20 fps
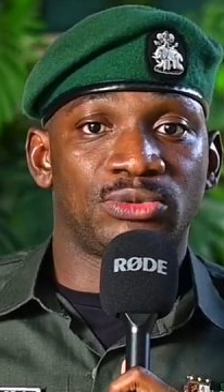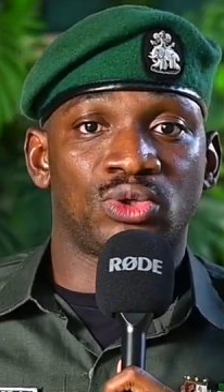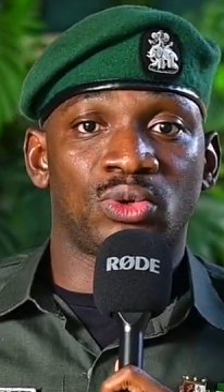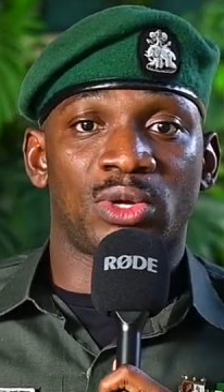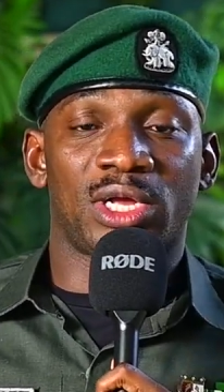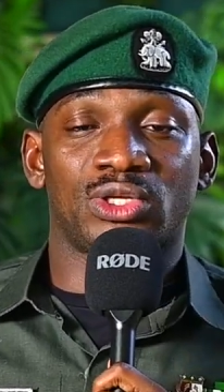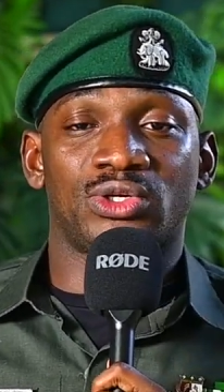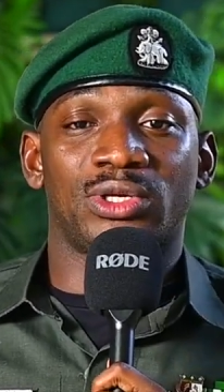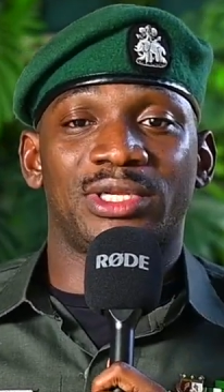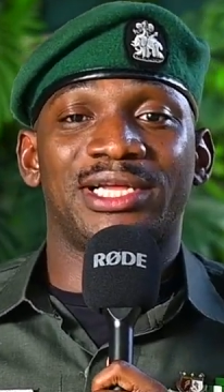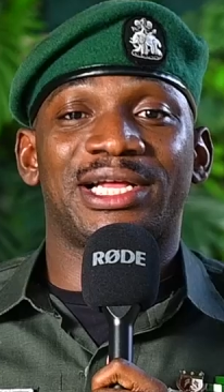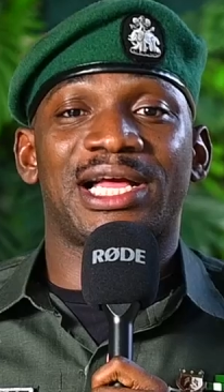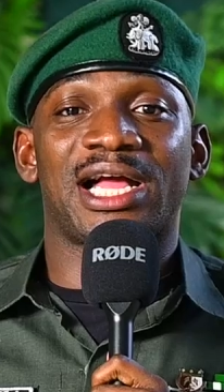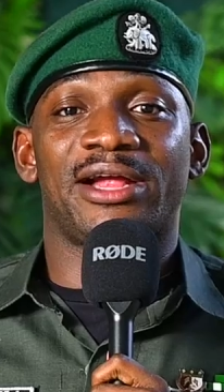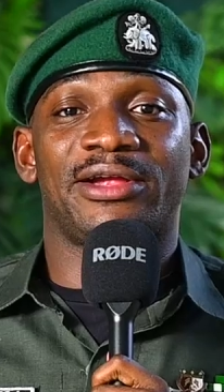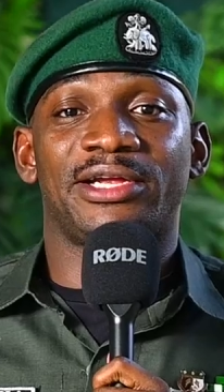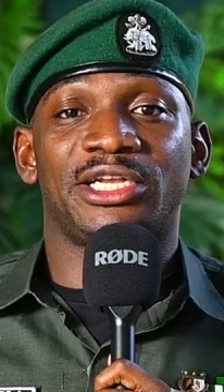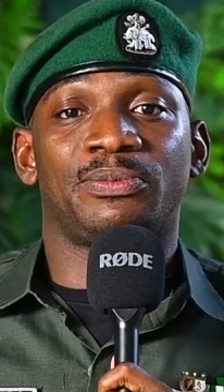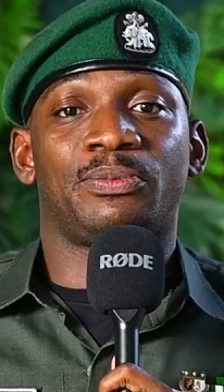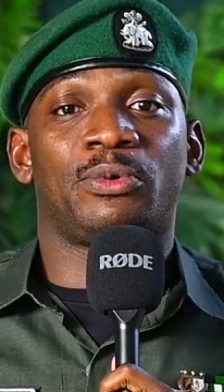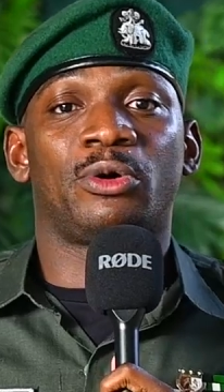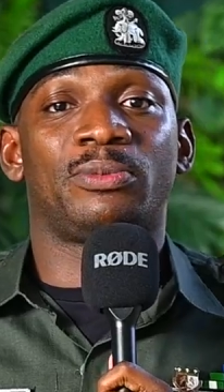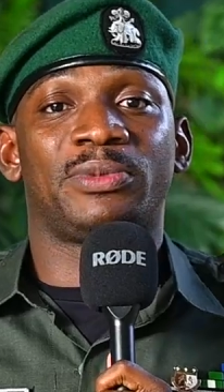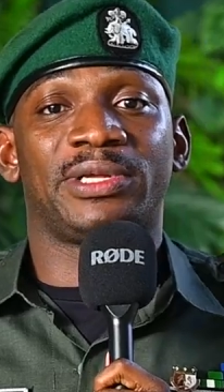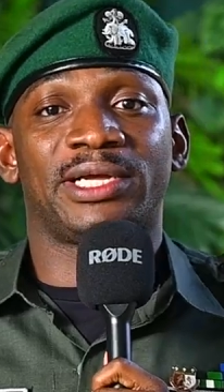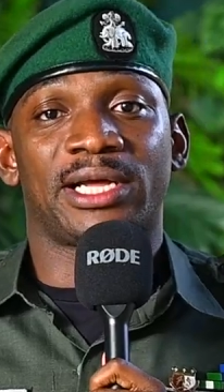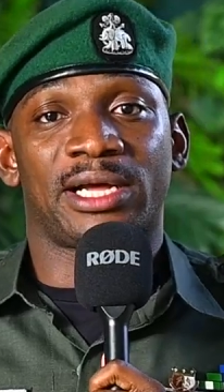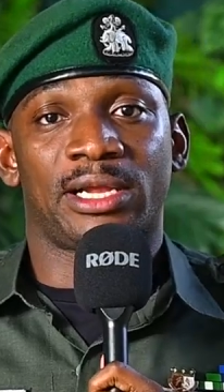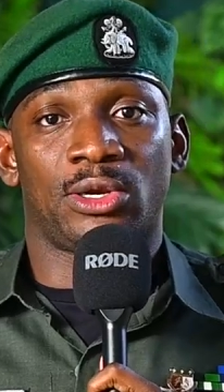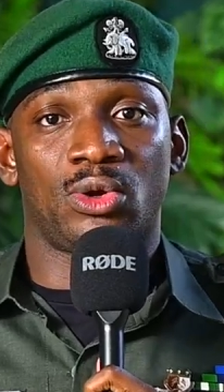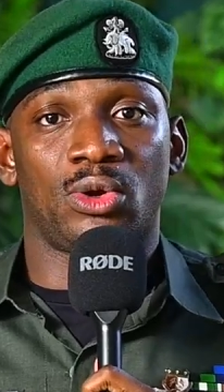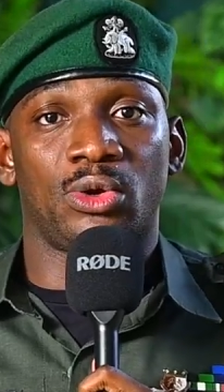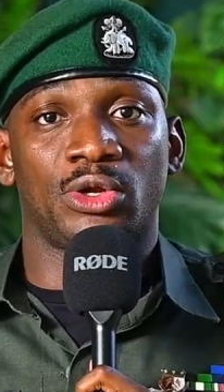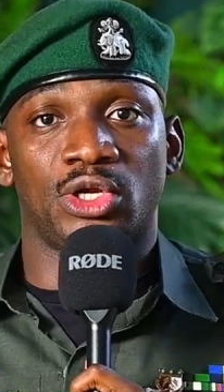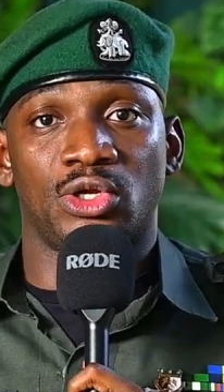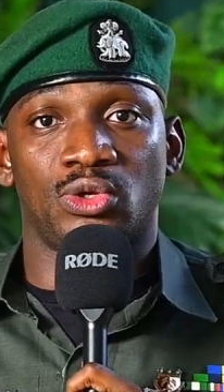to actually carry the public along.